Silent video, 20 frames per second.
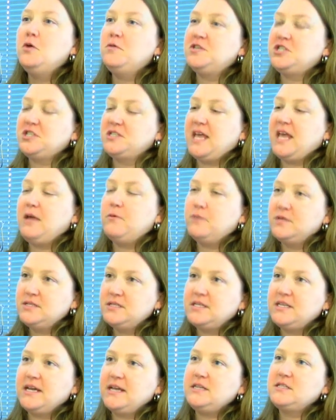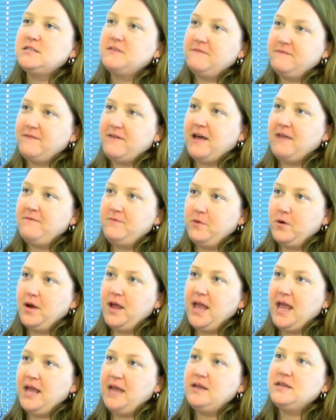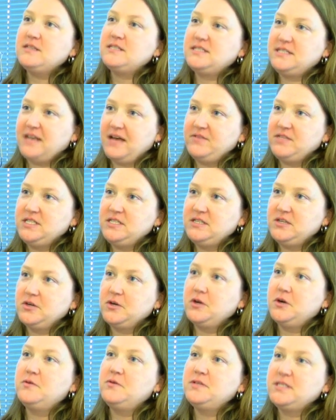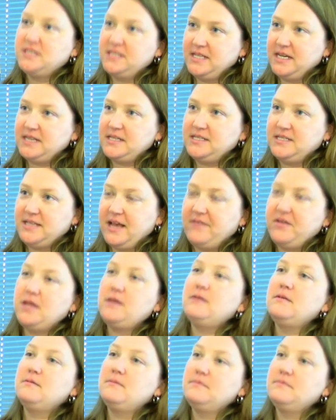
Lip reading: which is 816-548-7067.